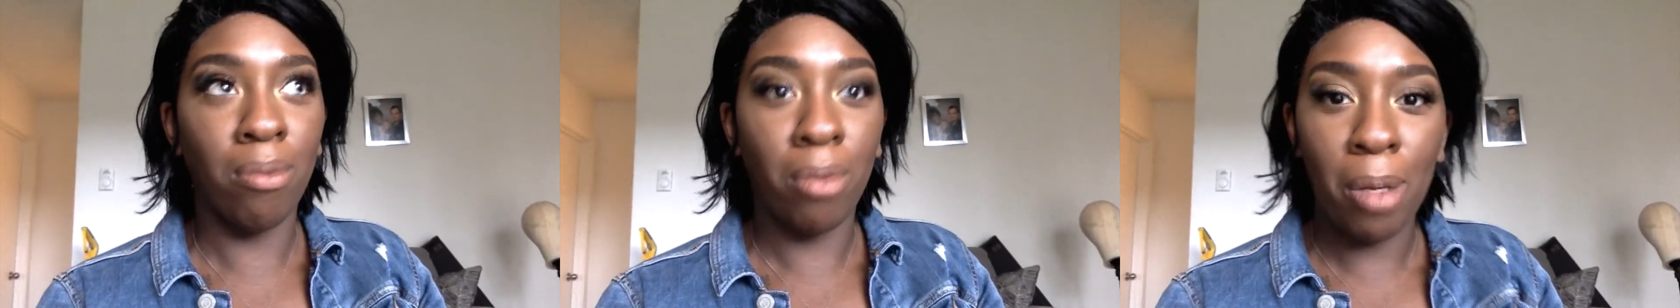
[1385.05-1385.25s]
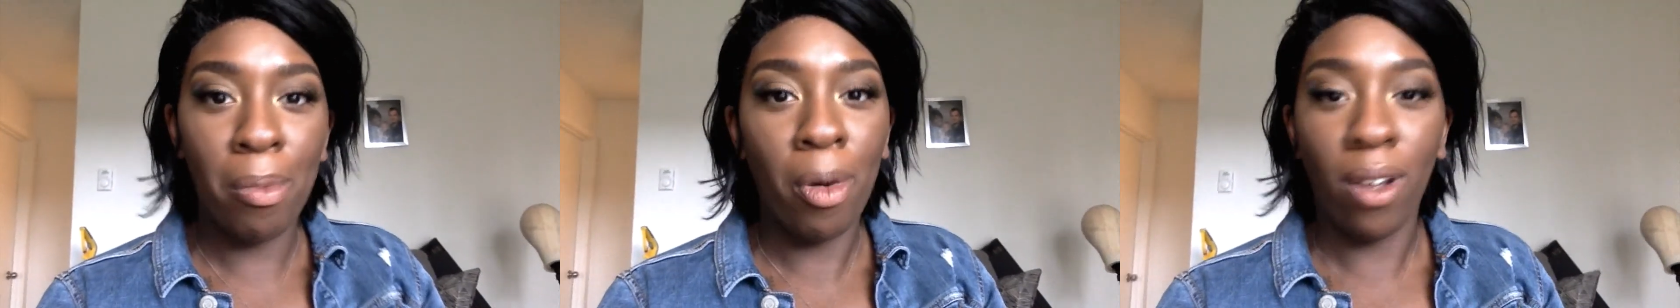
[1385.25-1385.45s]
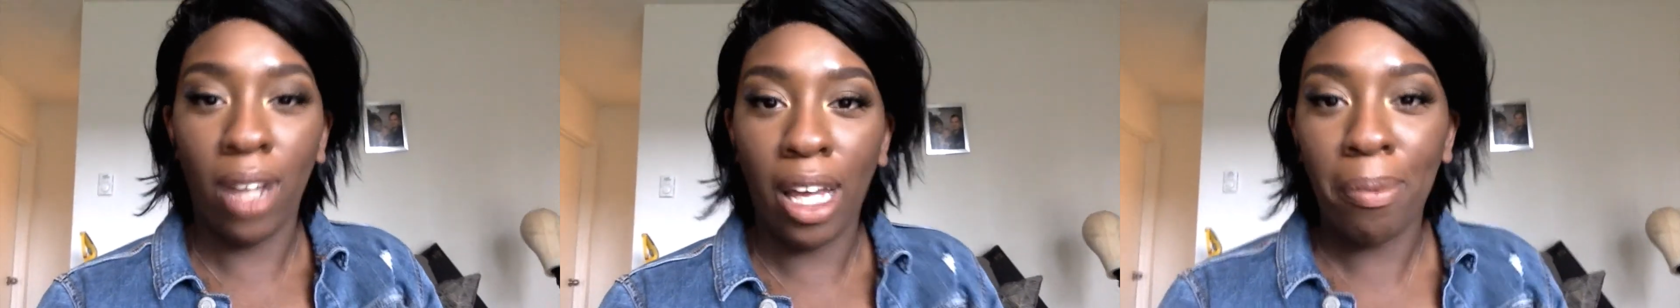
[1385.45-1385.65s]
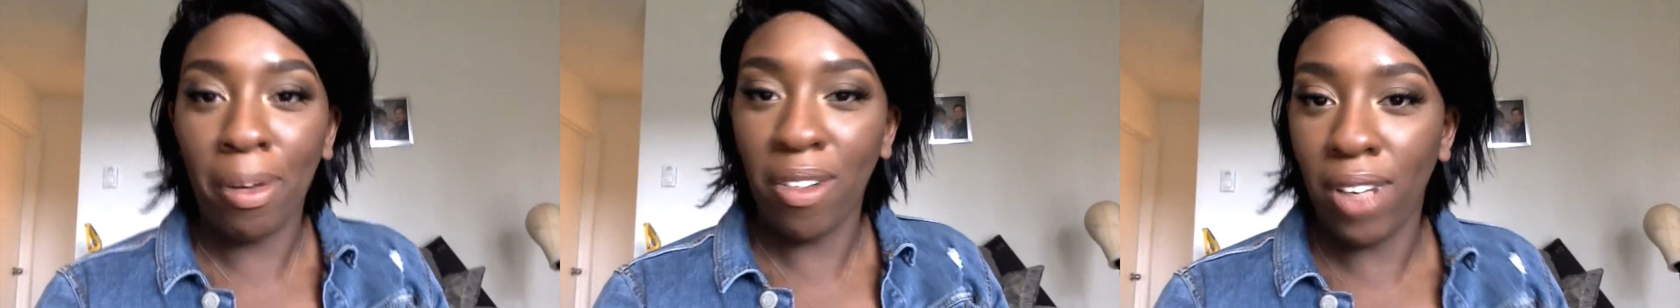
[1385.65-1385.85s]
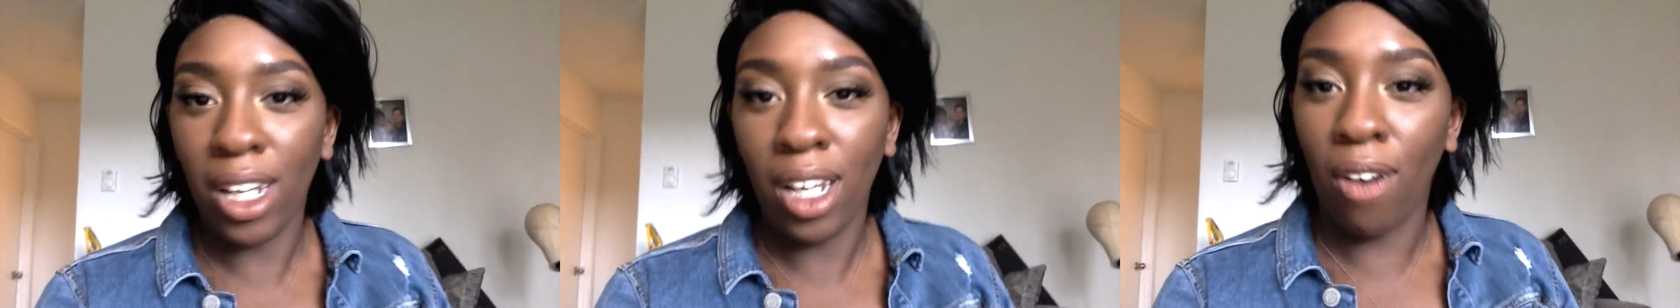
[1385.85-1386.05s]
come on, like my
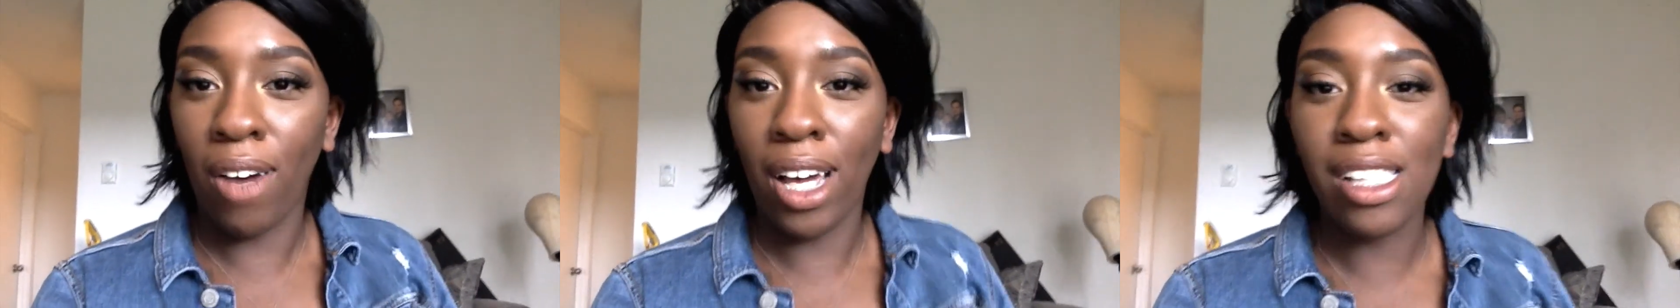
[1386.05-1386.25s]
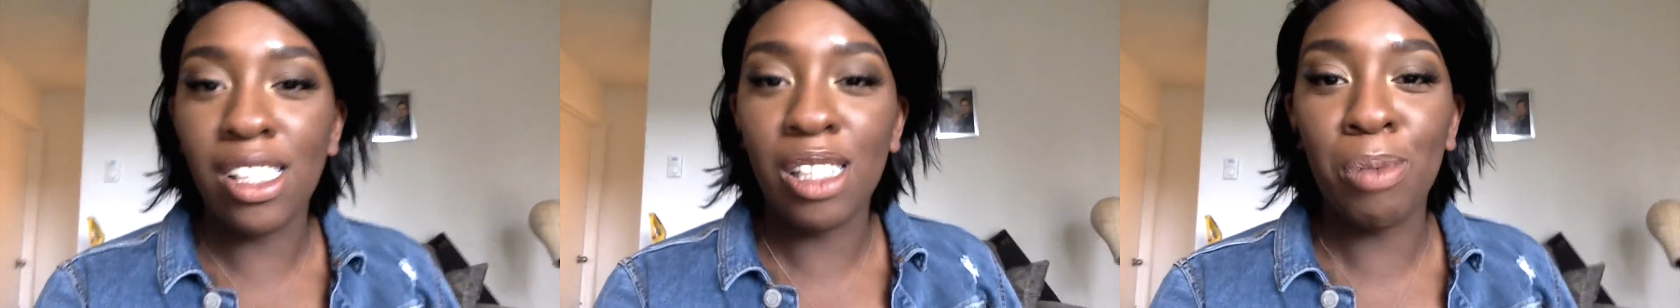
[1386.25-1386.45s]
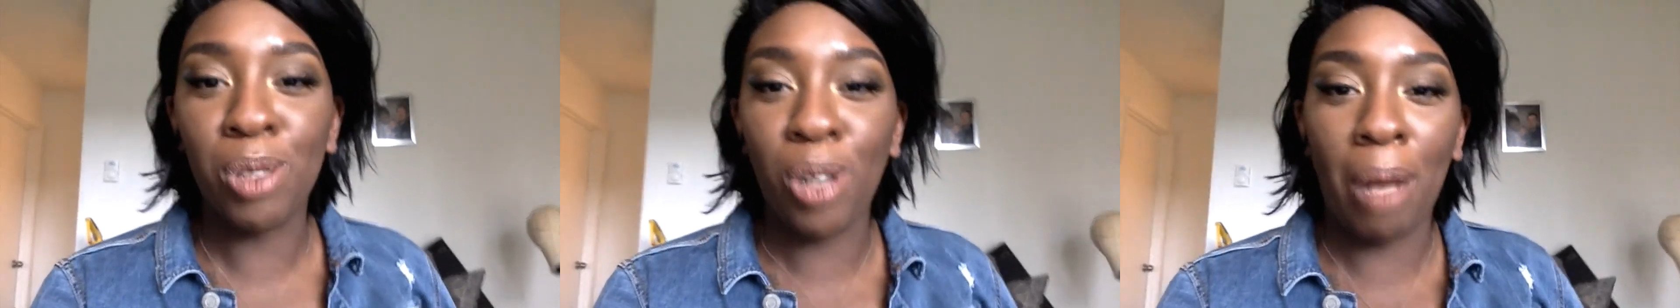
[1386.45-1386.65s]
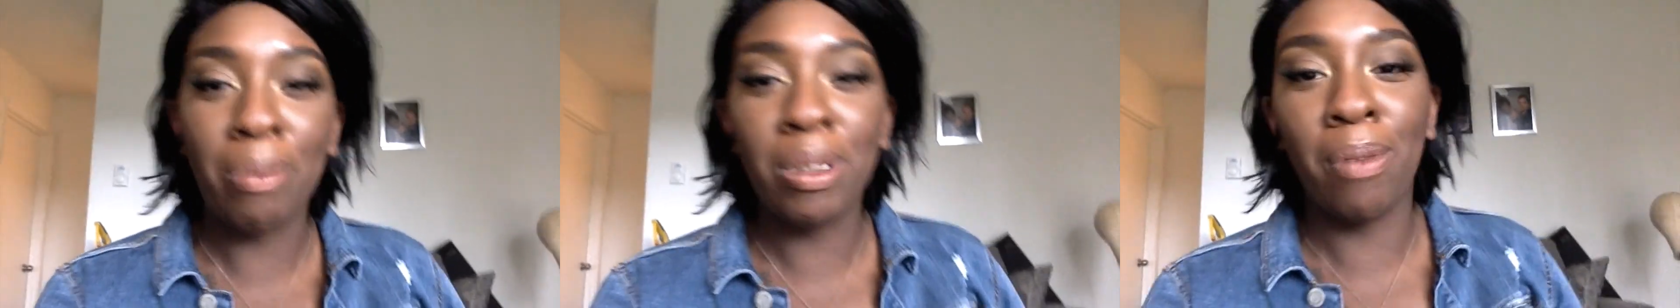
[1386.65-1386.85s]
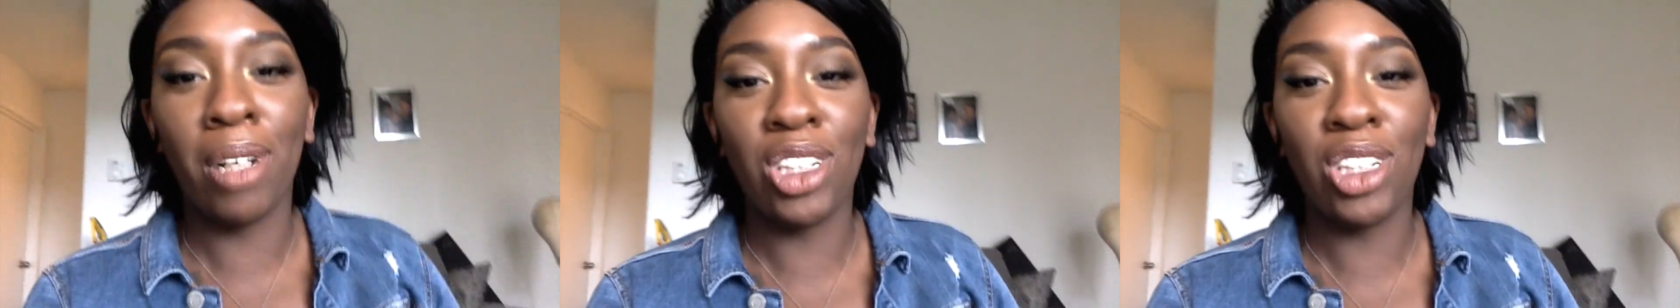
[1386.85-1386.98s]
video and subscribe to my